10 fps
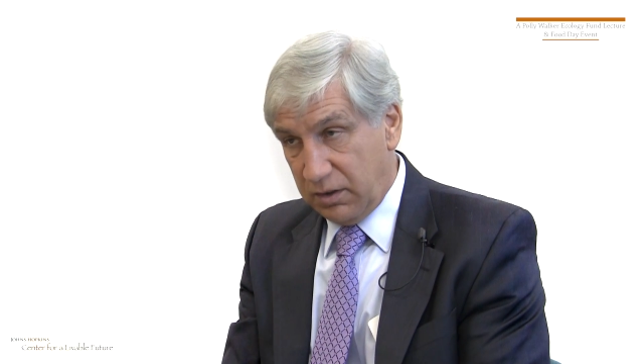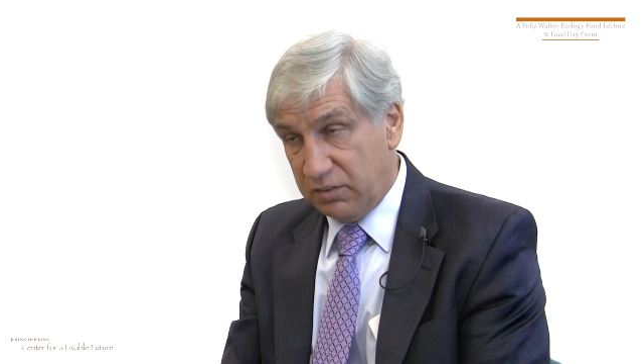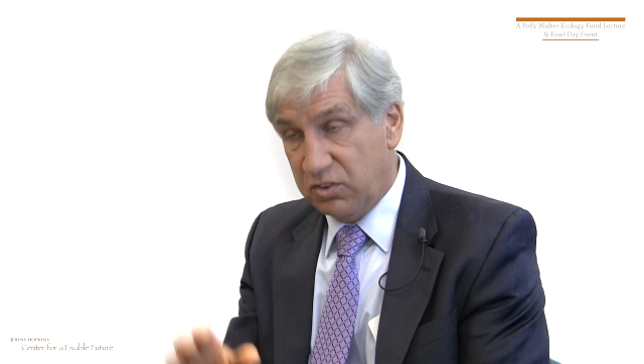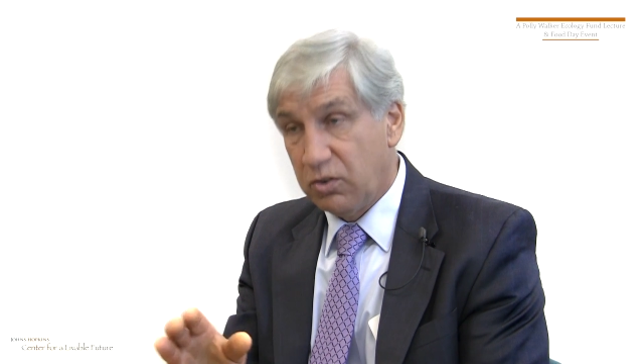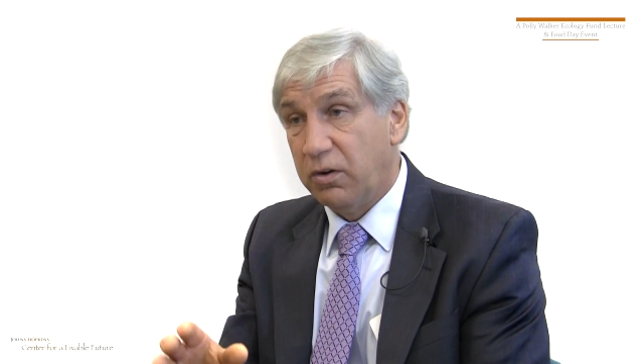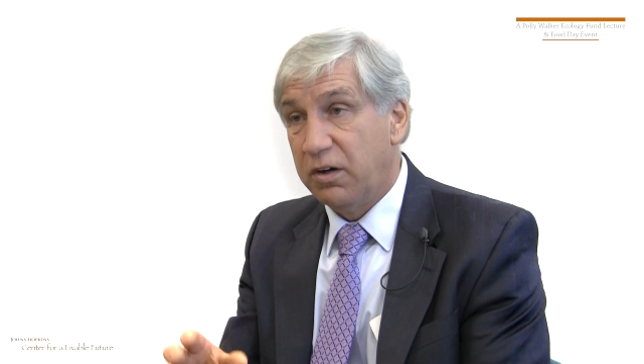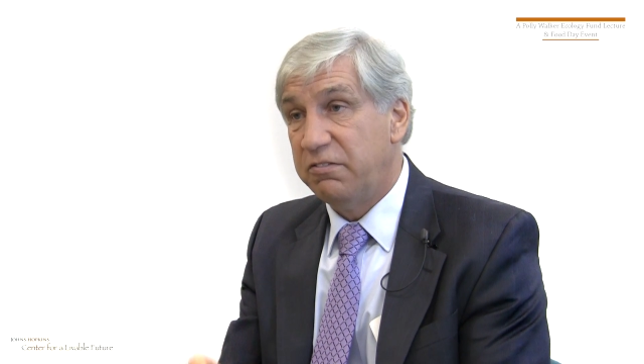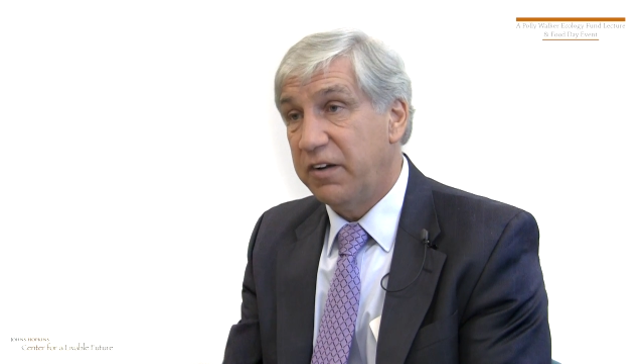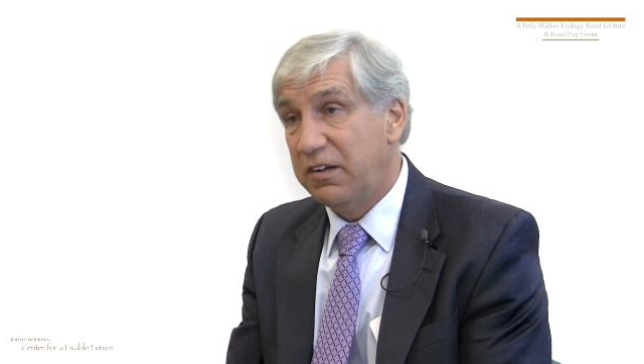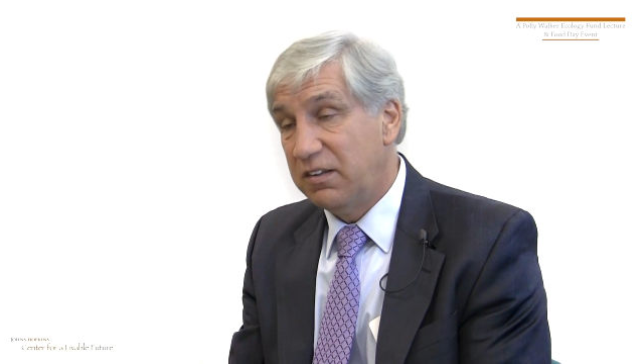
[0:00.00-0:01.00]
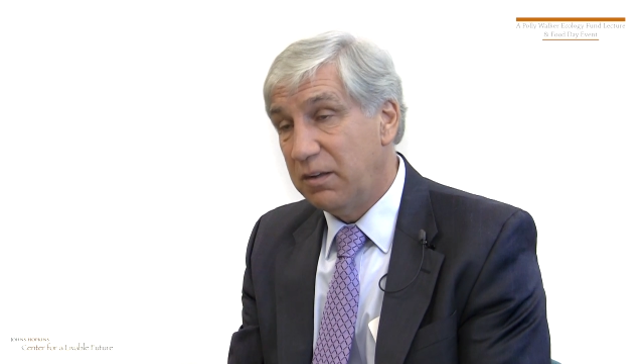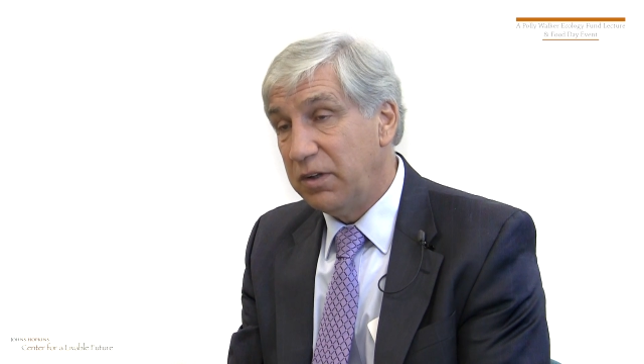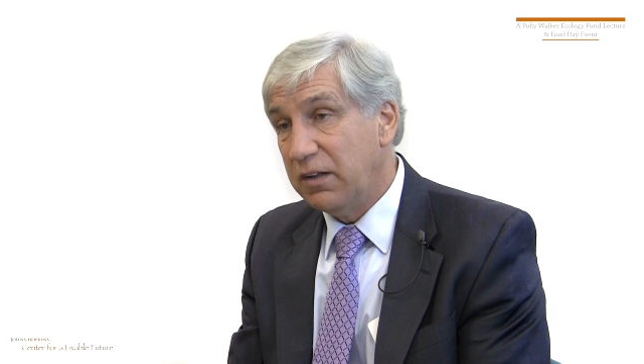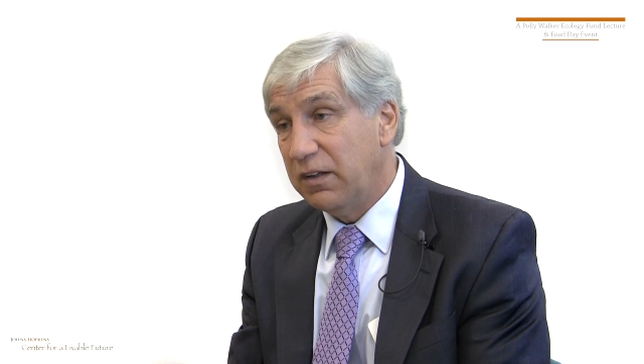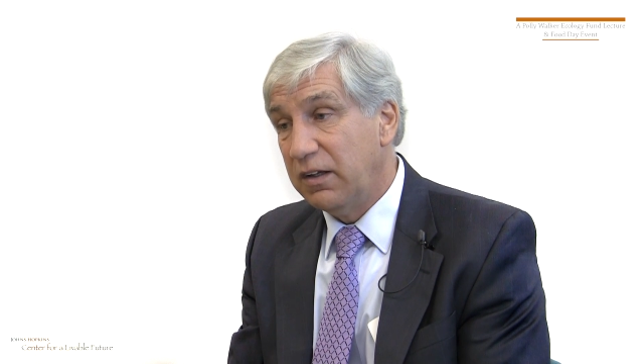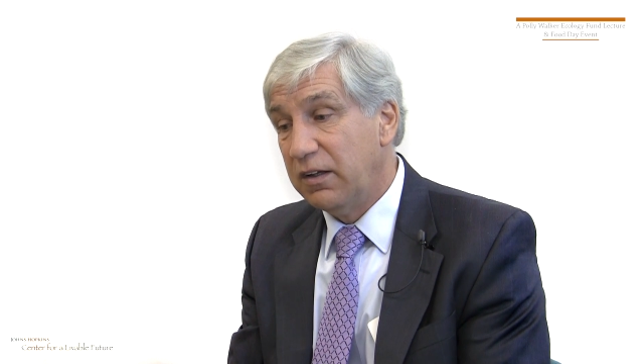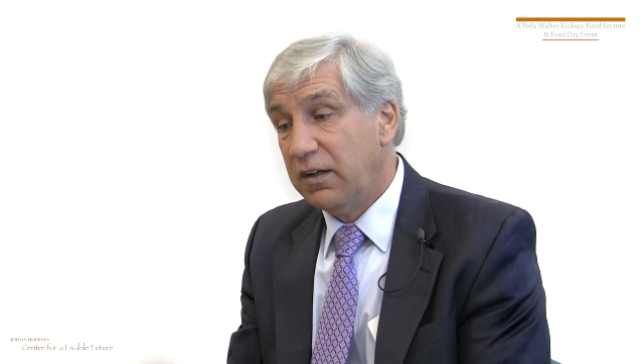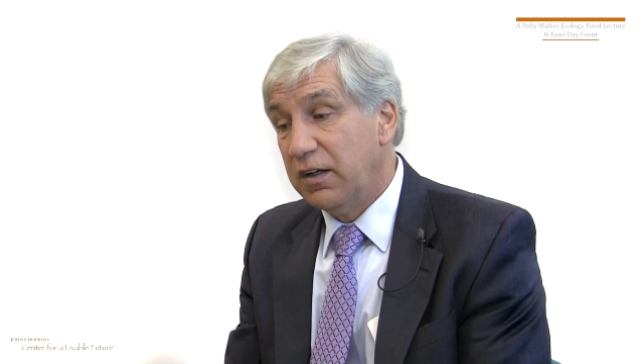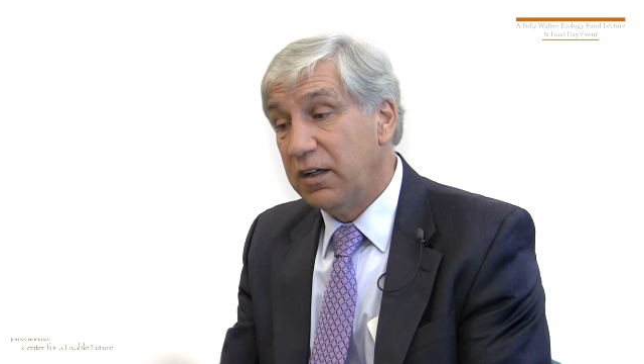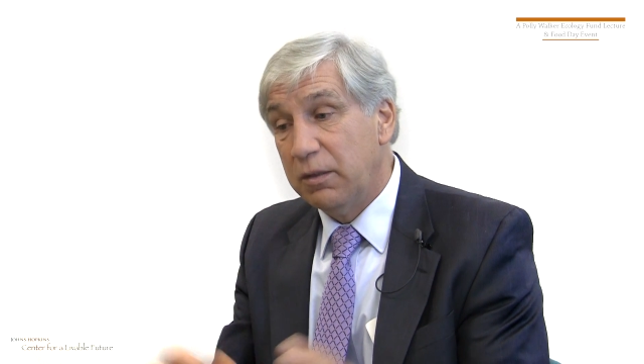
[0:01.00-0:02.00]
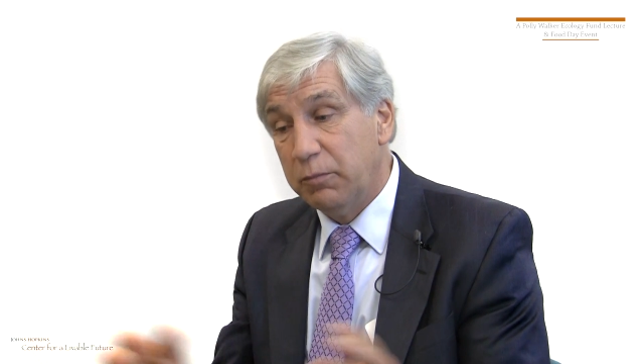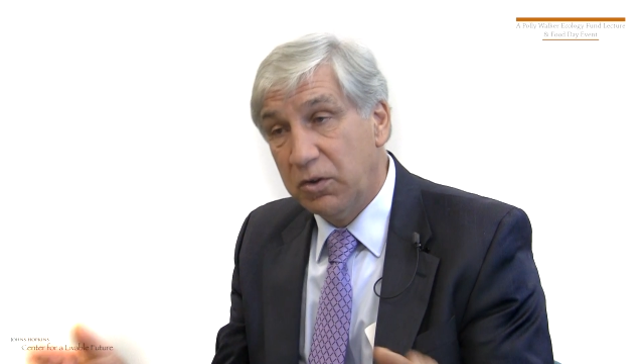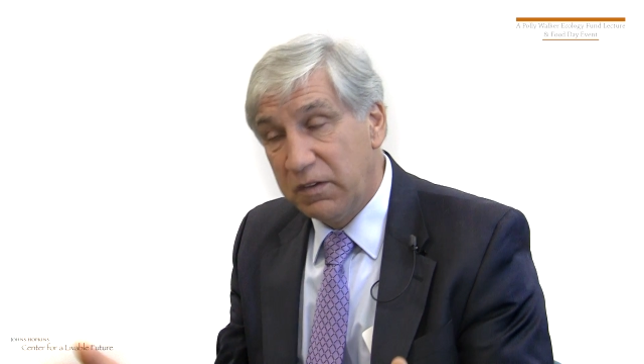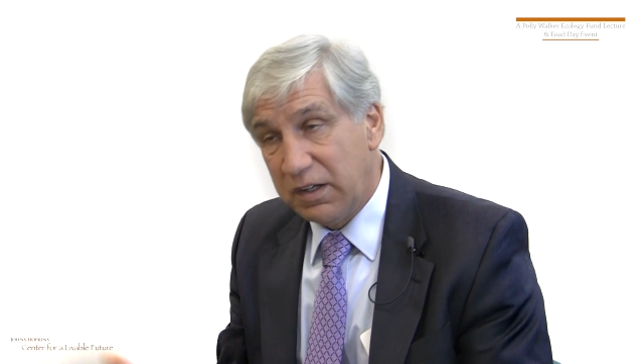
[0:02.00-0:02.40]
stored, fed to them daily, and the manure